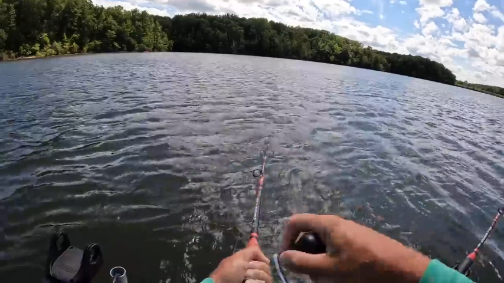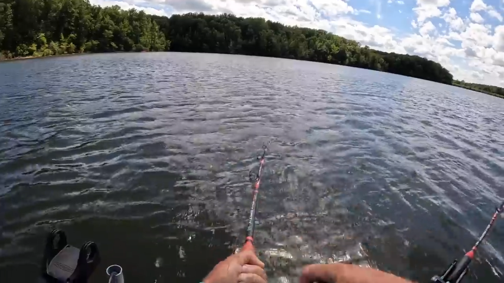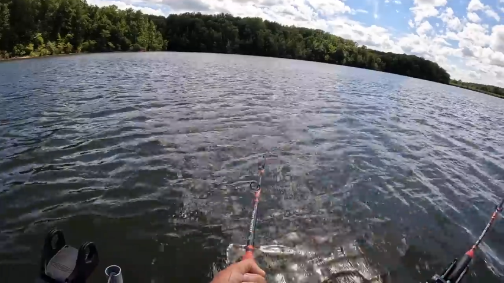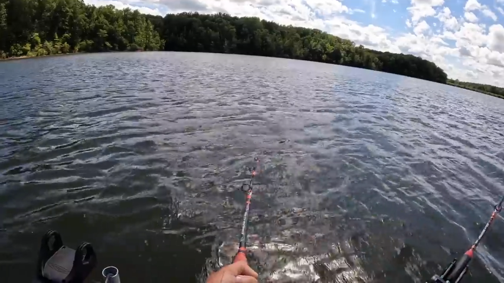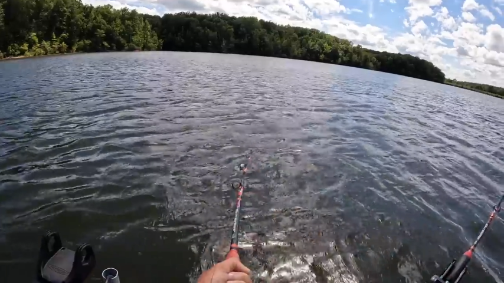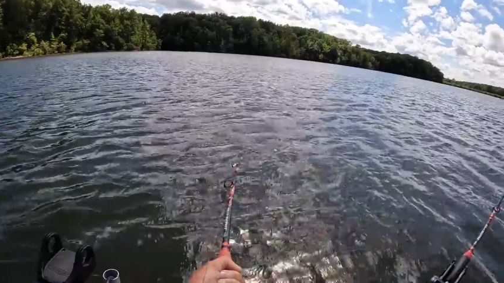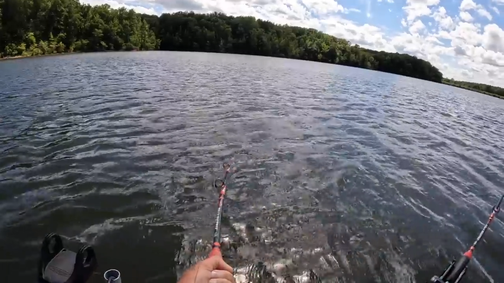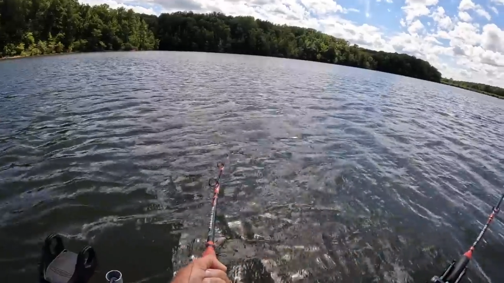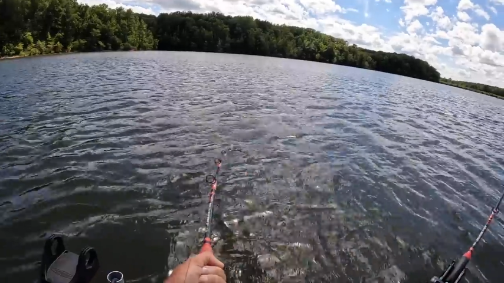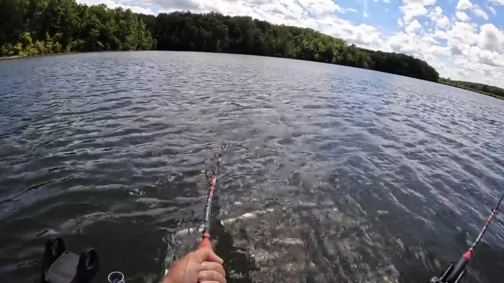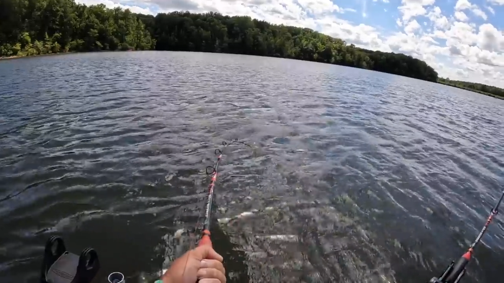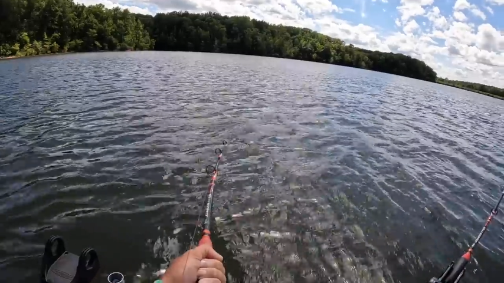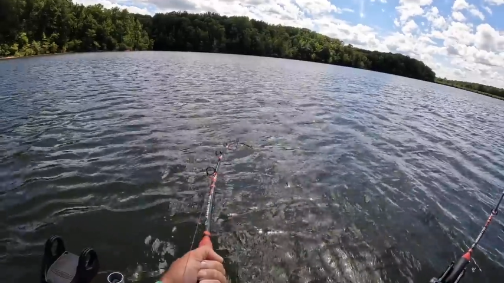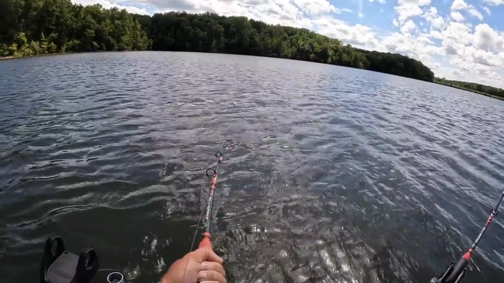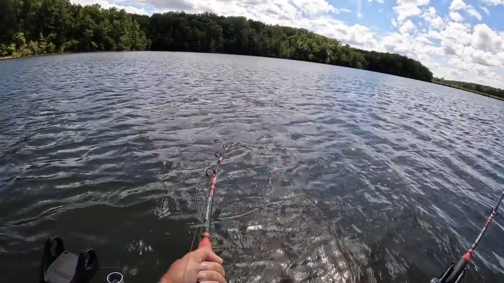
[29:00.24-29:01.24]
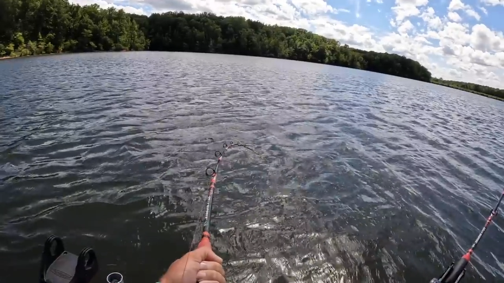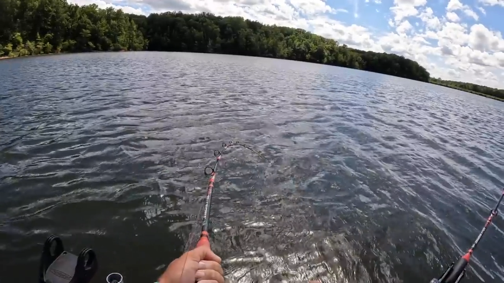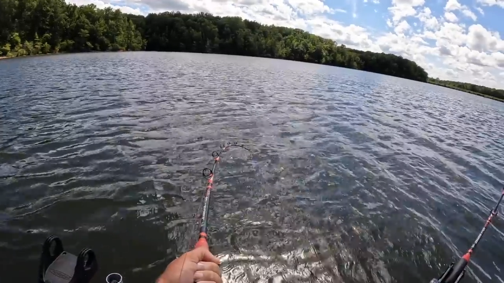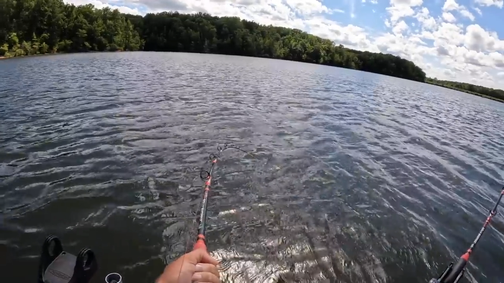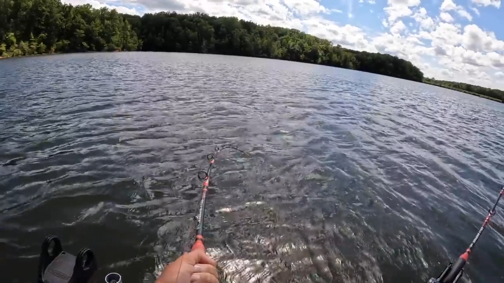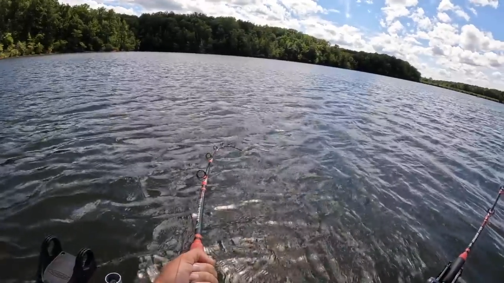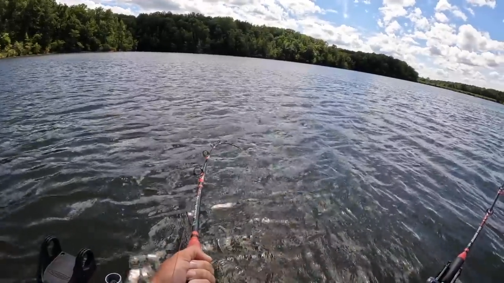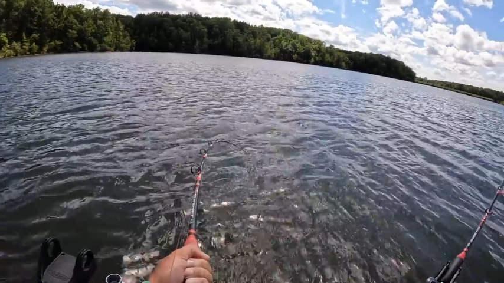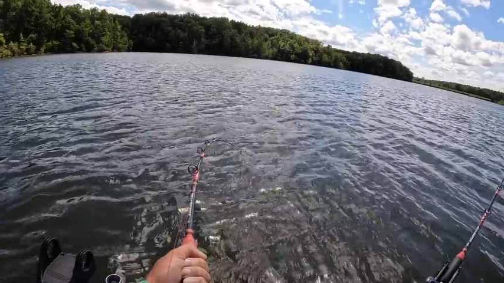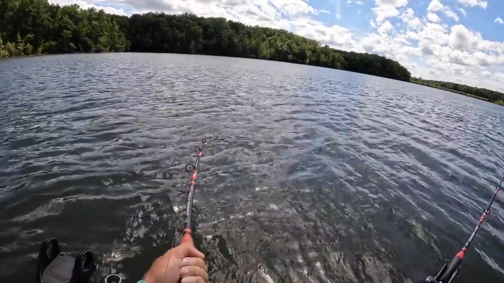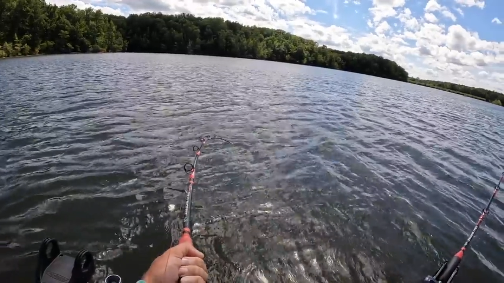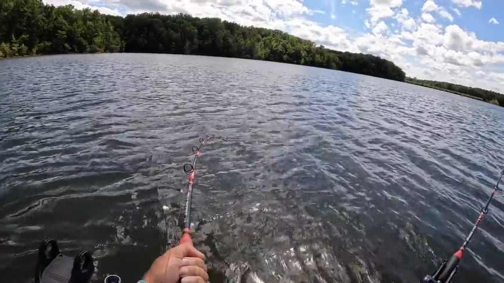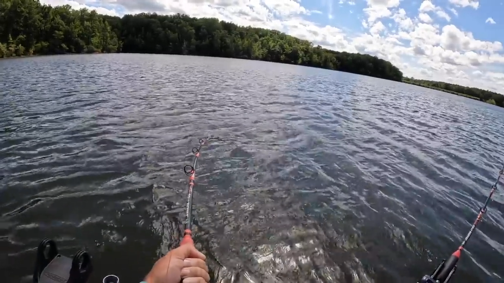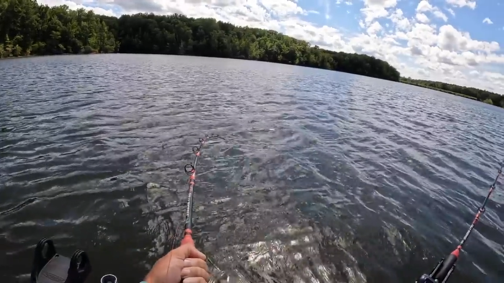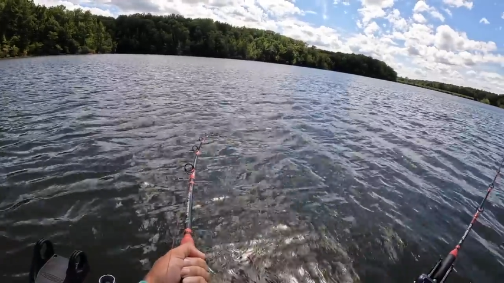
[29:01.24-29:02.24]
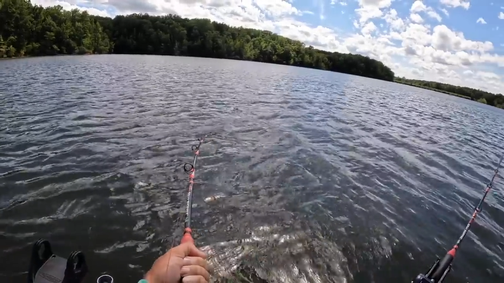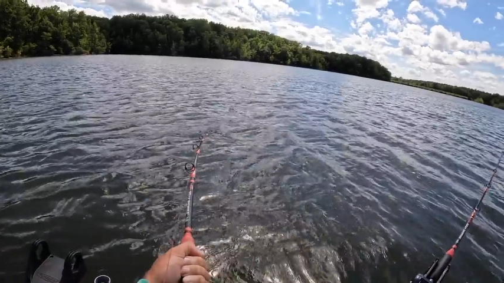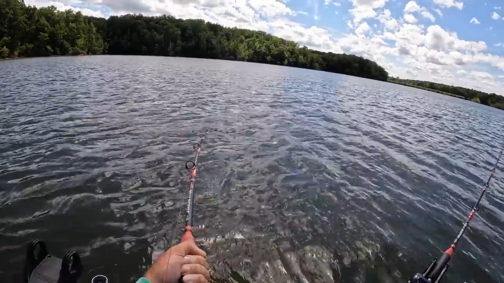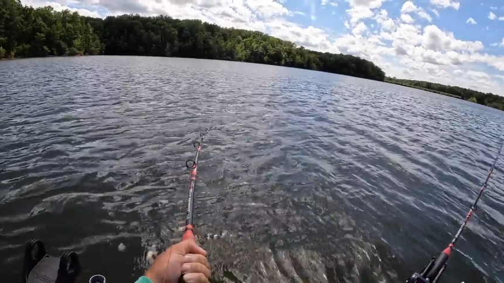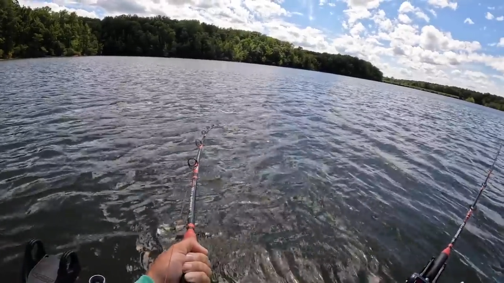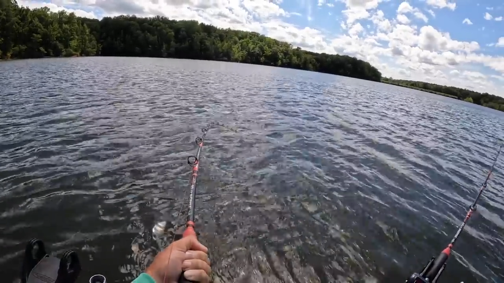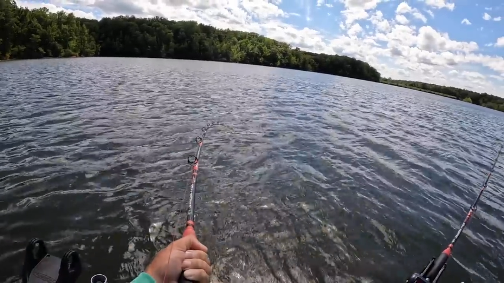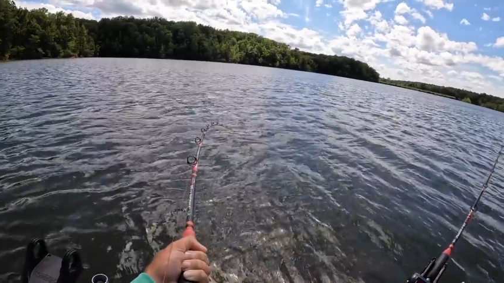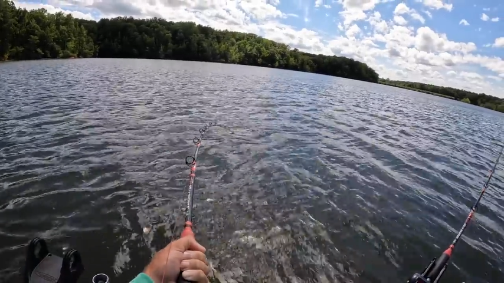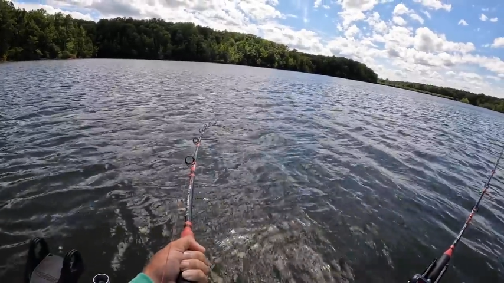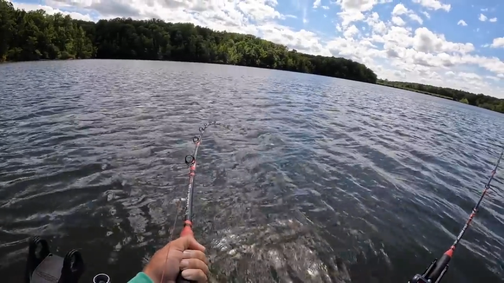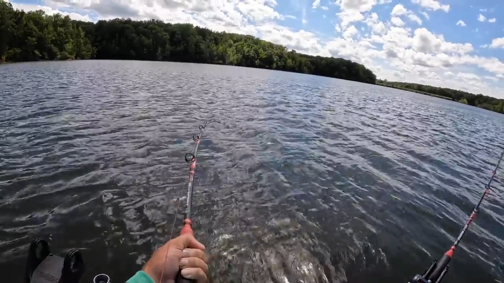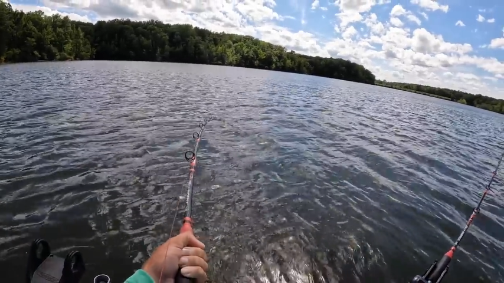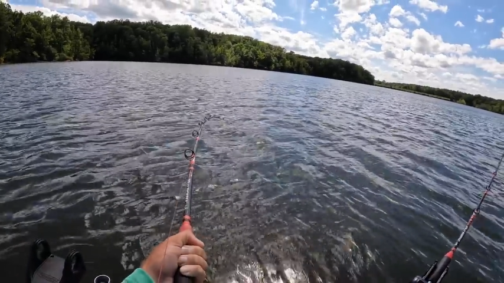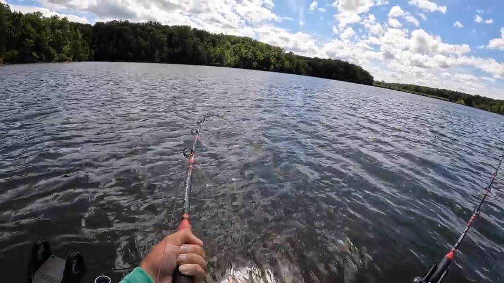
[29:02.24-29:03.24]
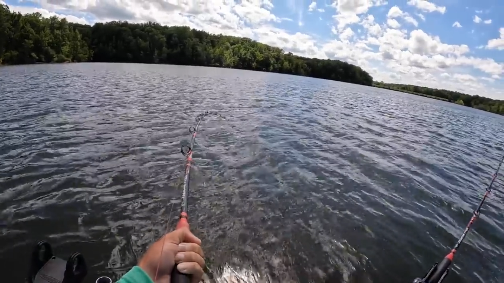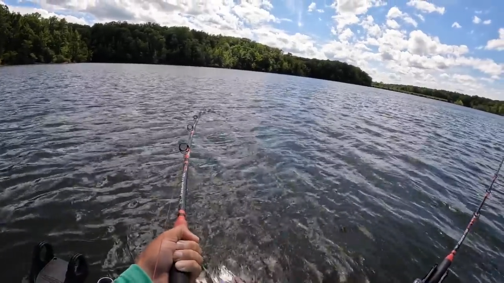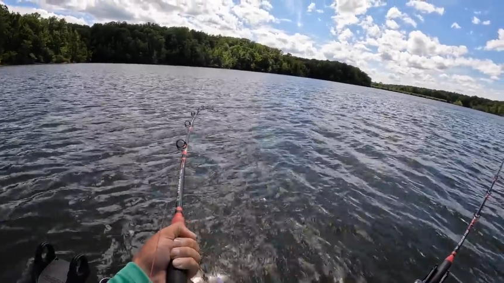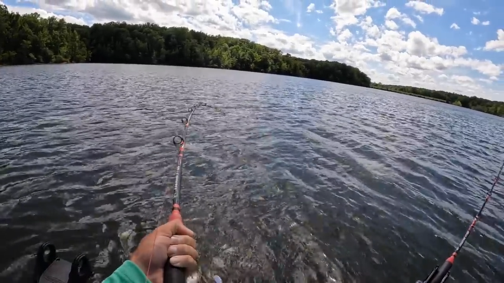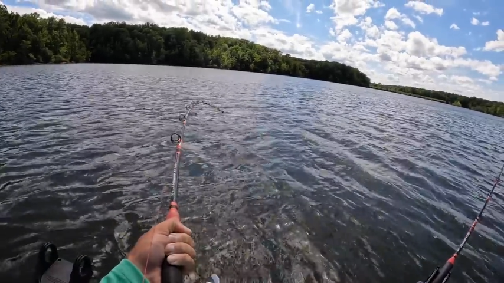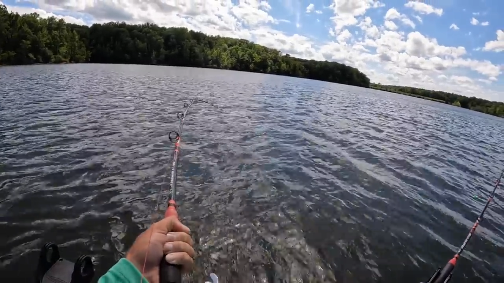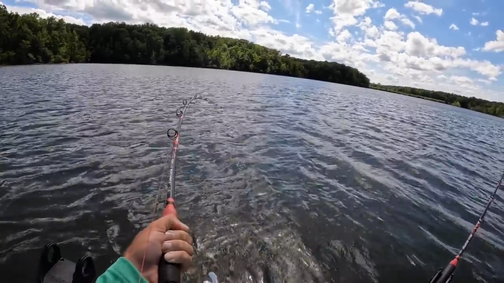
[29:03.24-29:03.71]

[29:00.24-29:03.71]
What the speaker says: Nobody's mouth can be seen.